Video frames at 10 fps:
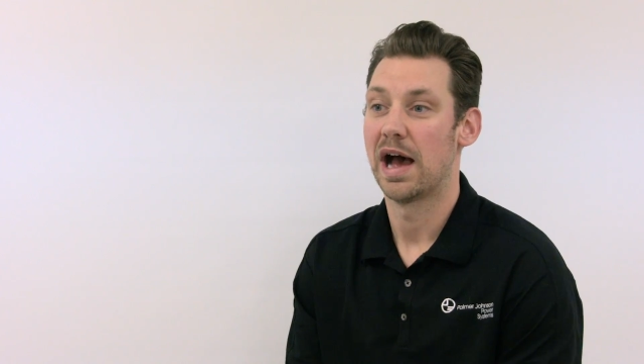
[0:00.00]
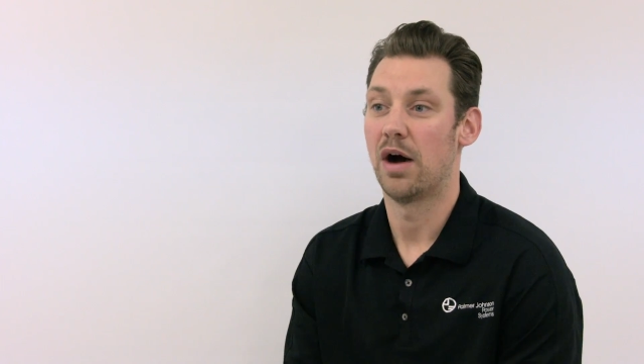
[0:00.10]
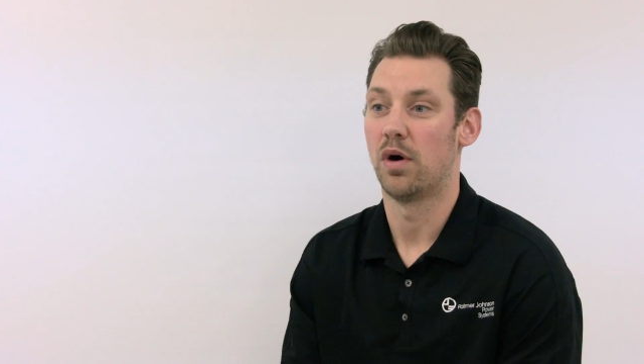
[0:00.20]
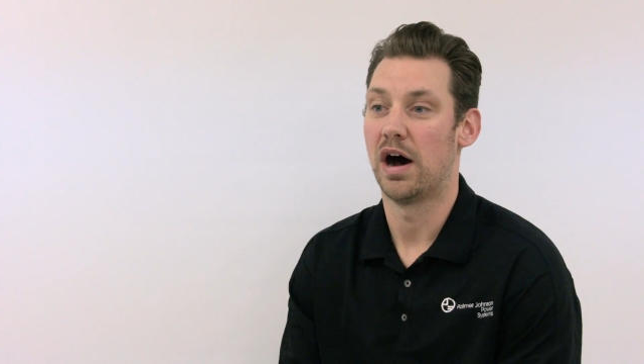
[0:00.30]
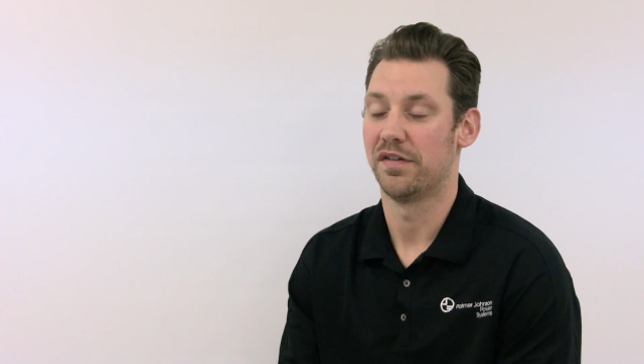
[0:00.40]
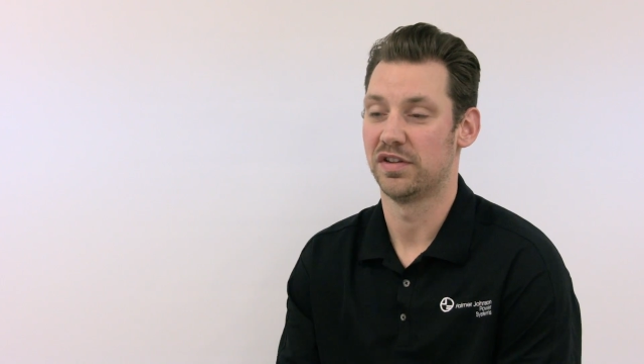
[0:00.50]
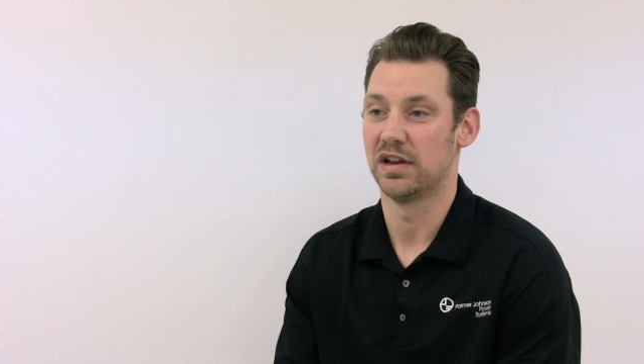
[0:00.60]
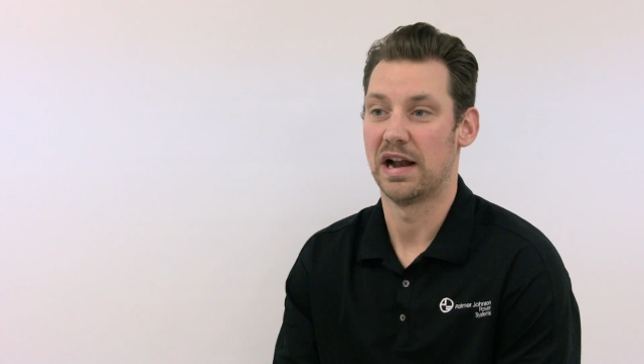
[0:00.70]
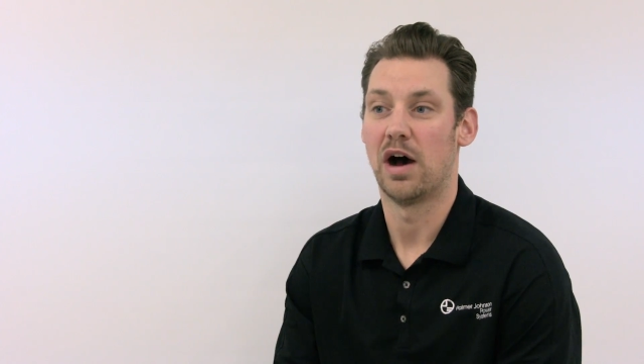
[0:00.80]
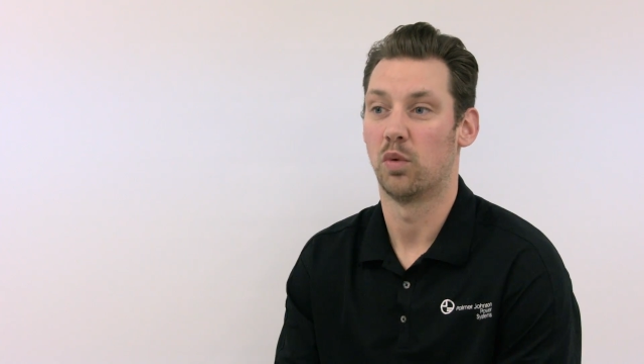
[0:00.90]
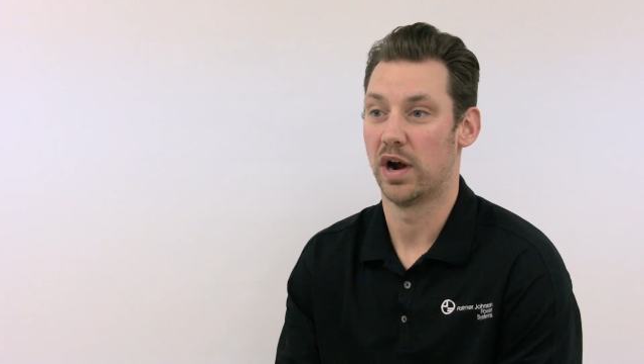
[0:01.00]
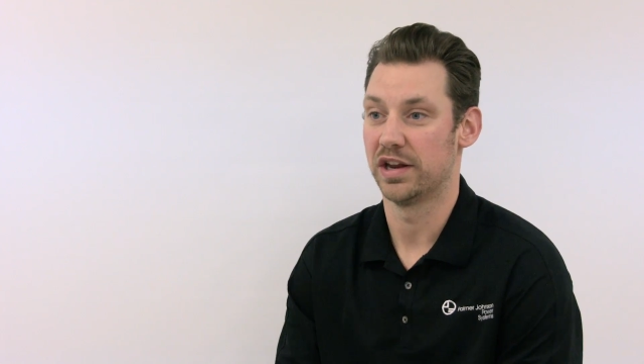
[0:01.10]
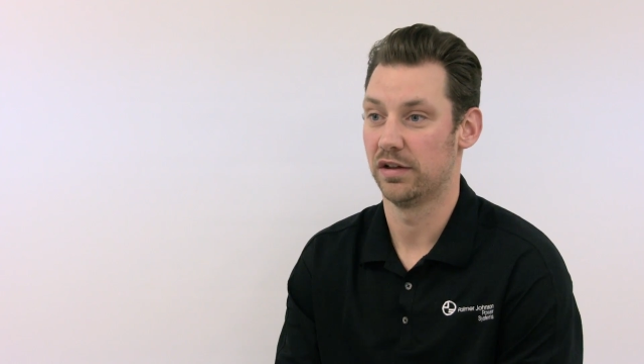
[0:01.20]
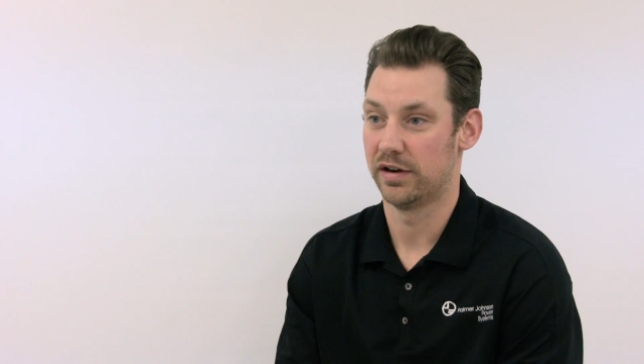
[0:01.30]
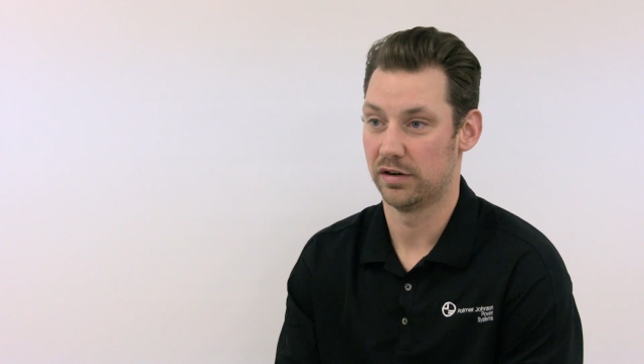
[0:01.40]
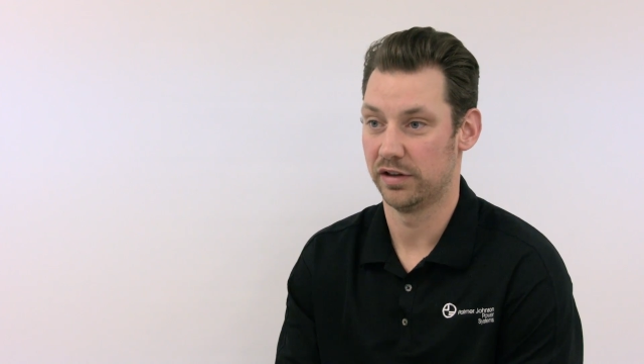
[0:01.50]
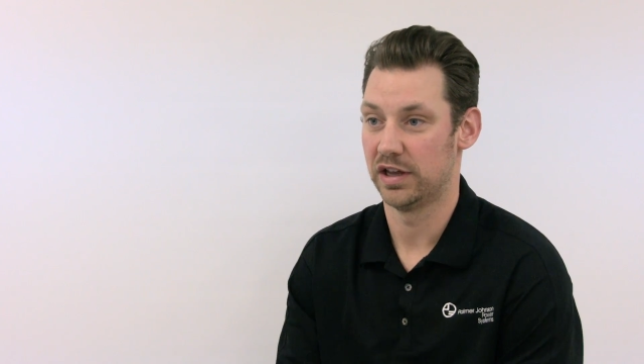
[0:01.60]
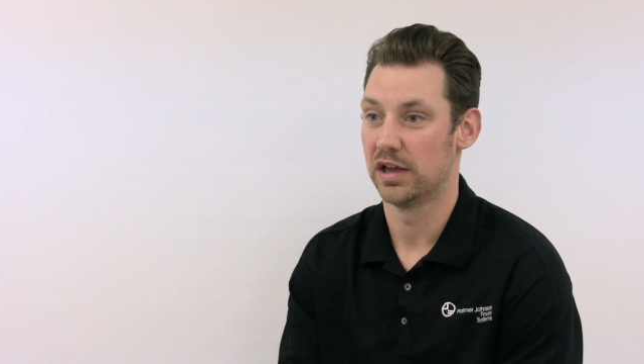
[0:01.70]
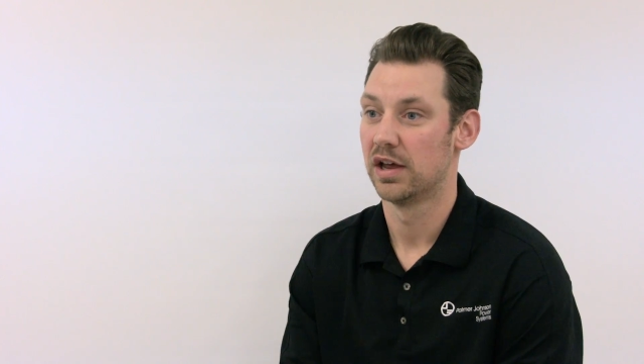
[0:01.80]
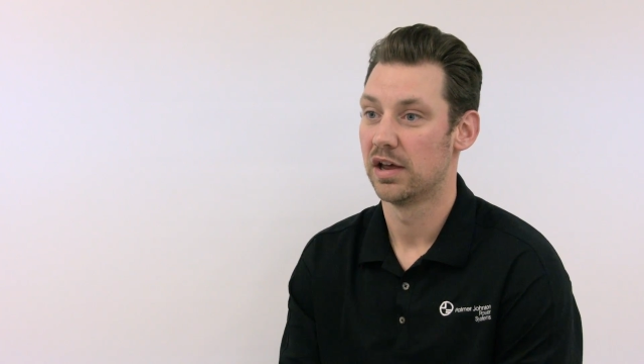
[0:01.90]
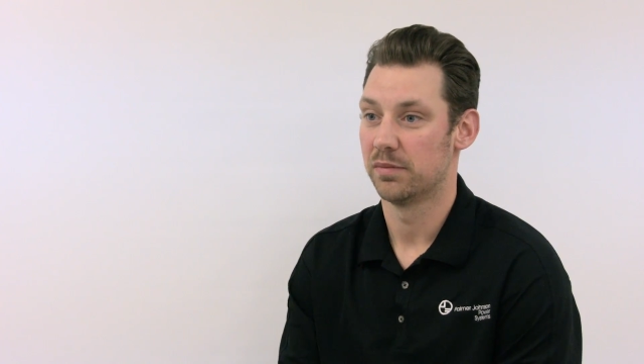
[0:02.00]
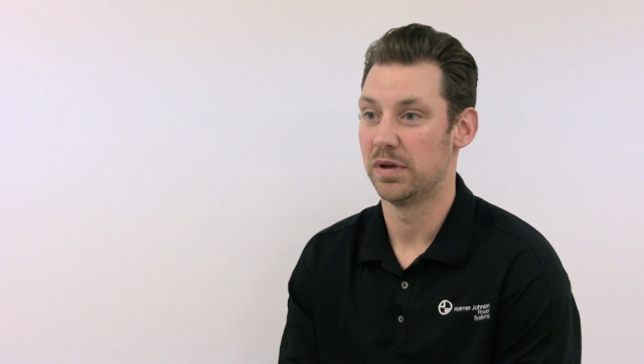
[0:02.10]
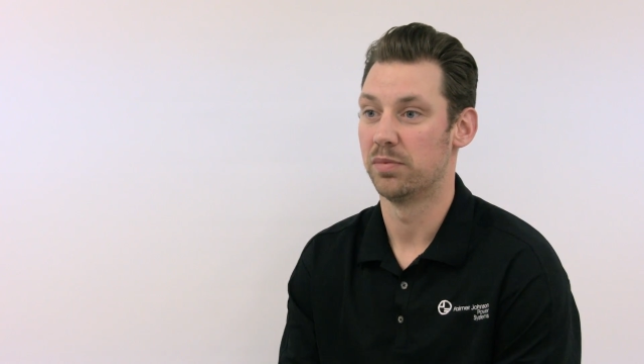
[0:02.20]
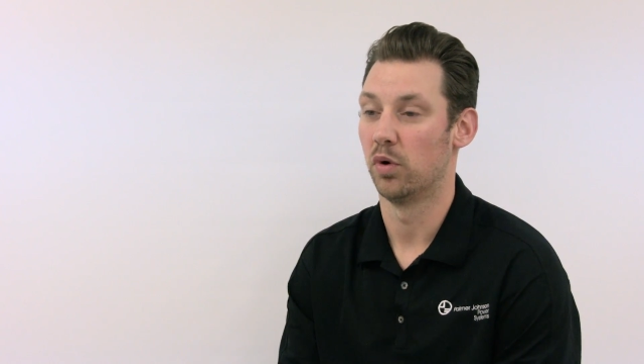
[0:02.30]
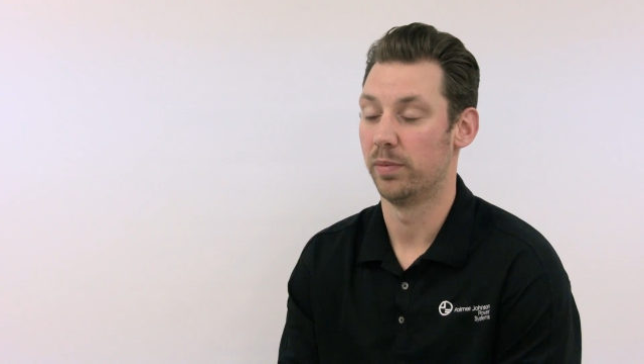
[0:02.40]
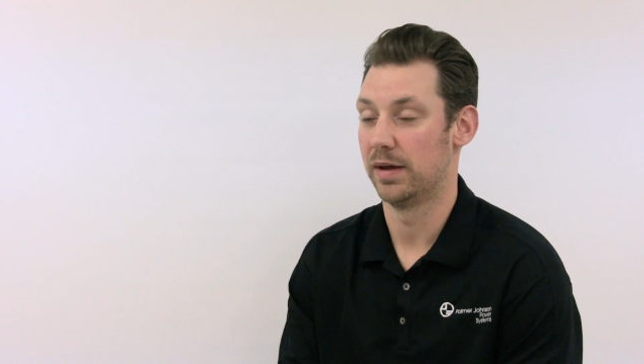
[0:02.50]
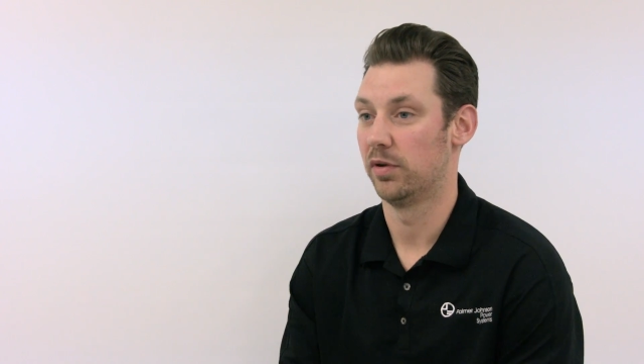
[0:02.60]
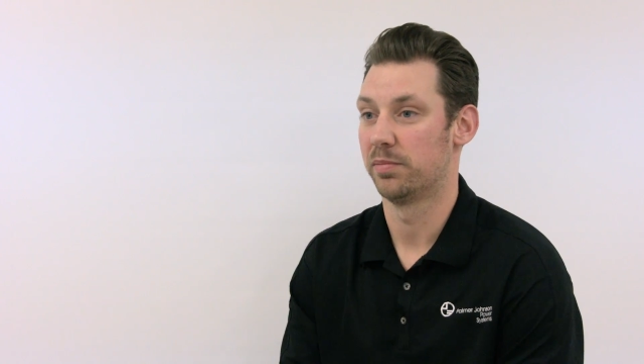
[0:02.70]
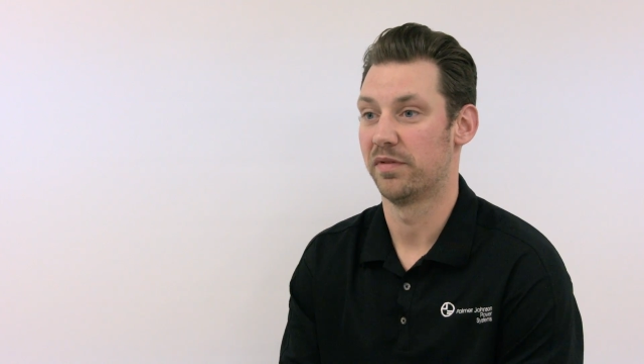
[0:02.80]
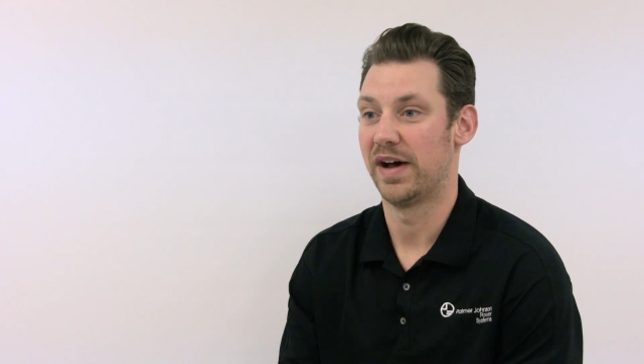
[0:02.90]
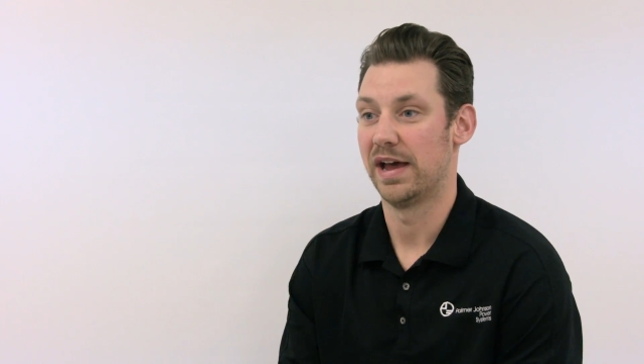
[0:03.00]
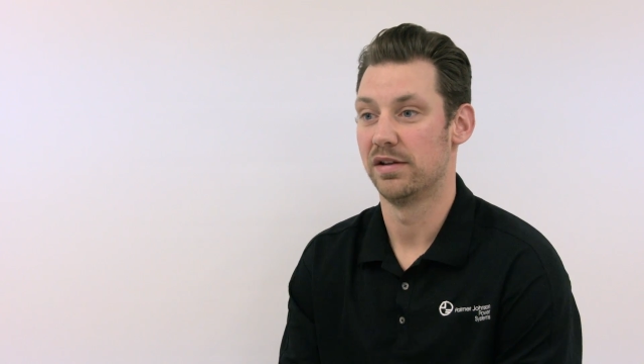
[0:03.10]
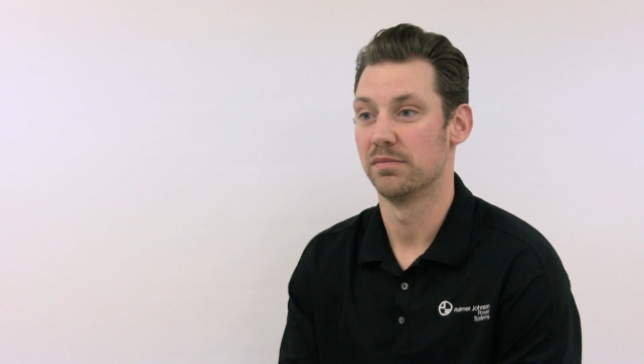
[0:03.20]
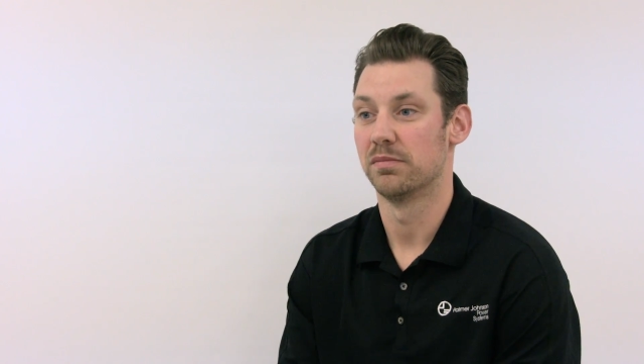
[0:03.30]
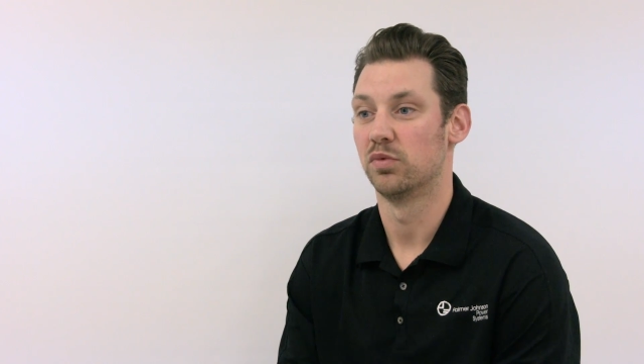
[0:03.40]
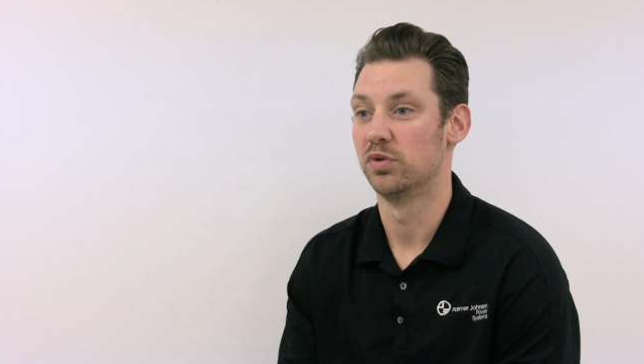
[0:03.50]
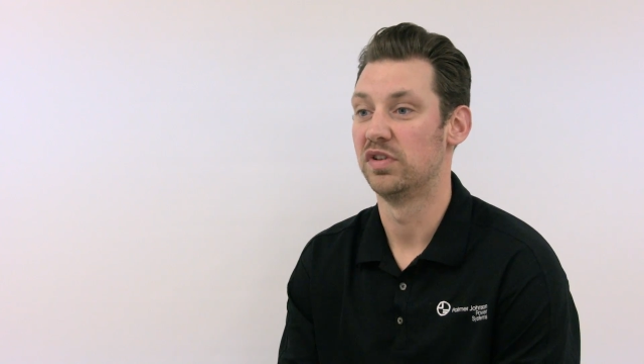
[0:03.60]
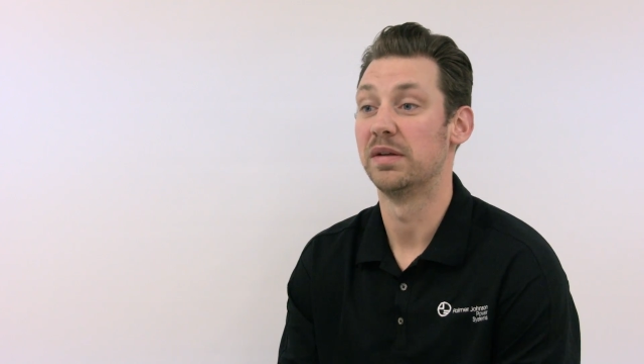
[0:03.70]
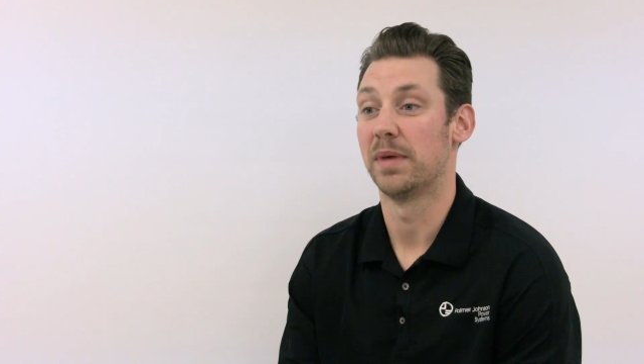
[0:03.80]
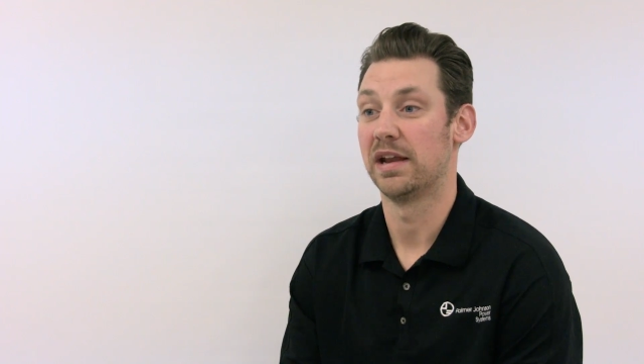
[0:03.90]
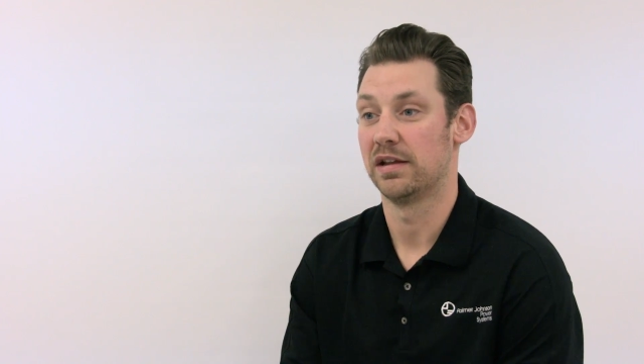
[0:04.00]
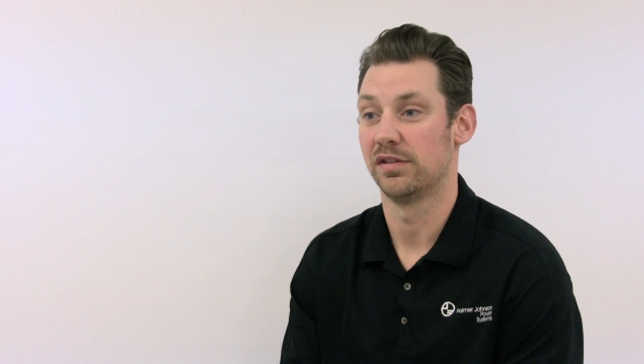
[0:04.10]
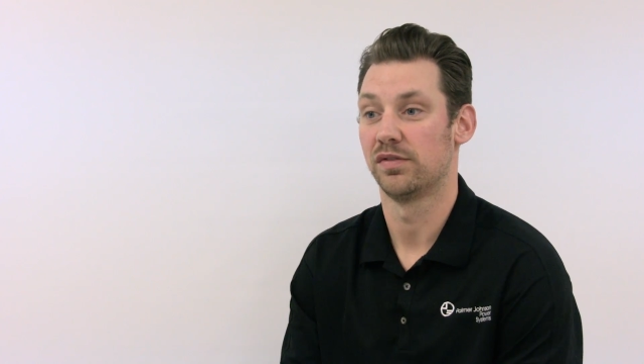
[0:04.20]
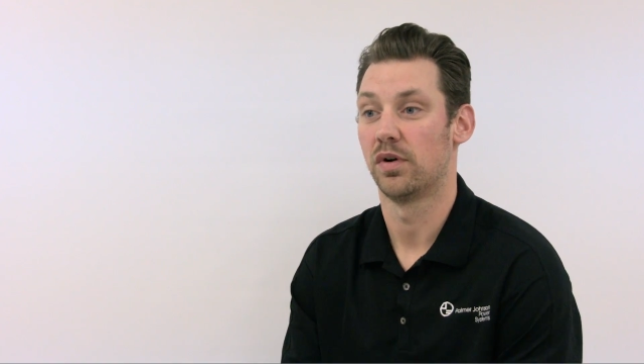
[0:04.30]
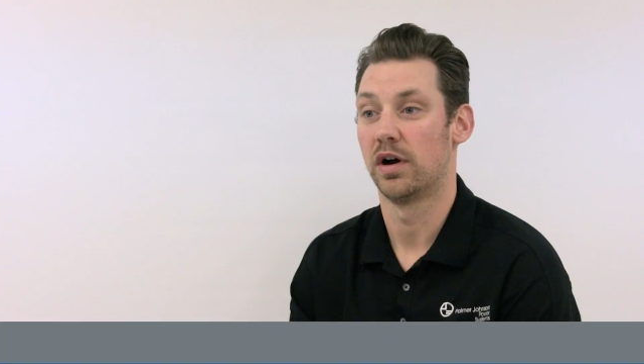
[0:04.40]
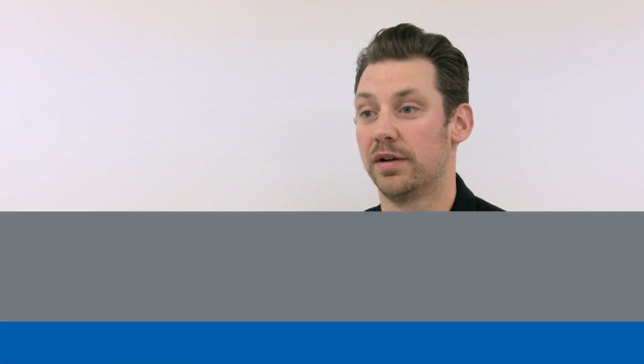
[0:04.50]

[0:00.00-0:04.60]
often and how regularly people will be able to provide routine maintenance for